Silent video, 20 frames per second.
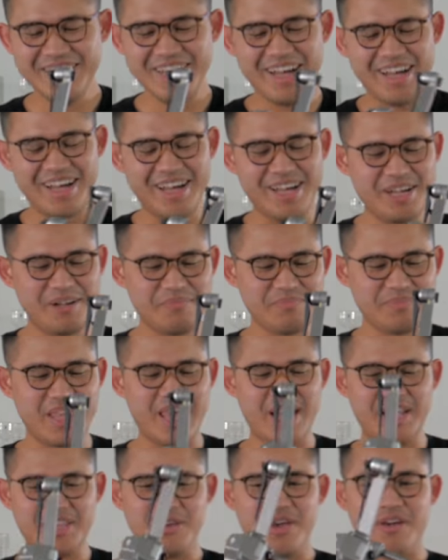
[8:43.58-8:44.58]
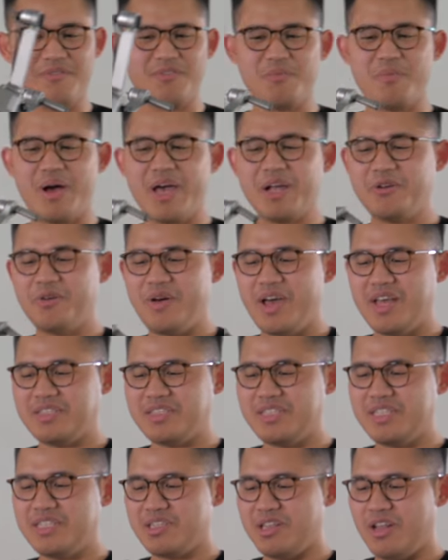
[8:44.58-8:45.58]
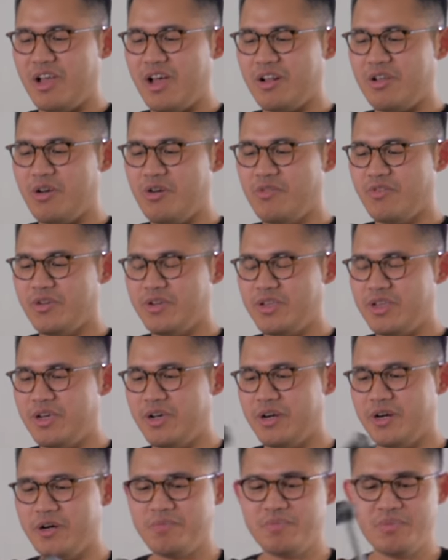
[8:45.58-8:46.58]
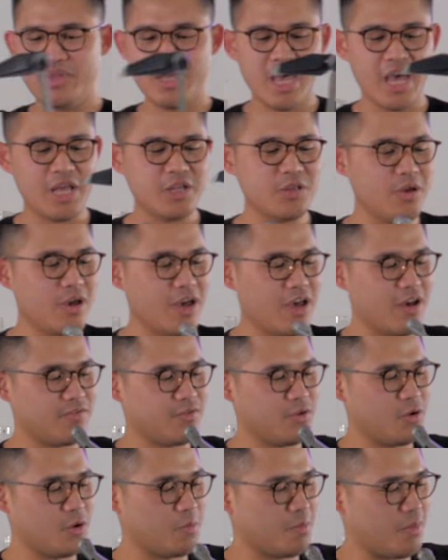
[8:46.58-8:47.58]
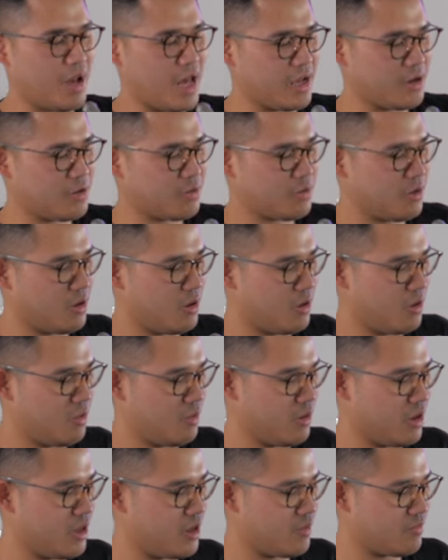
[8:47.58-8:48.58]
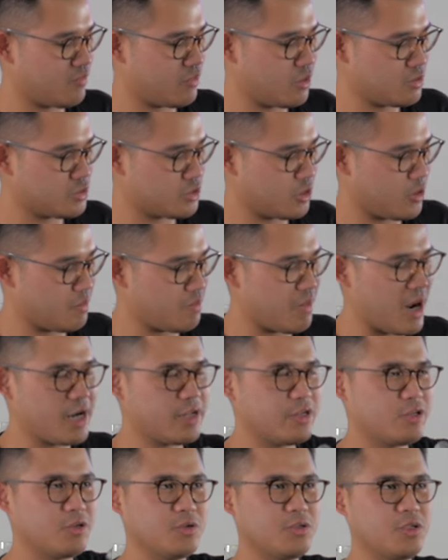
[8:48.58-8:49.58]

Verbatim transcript: Um, yeah, you have your micro SD slot over here, and you have your micro, um, no, sorry, micro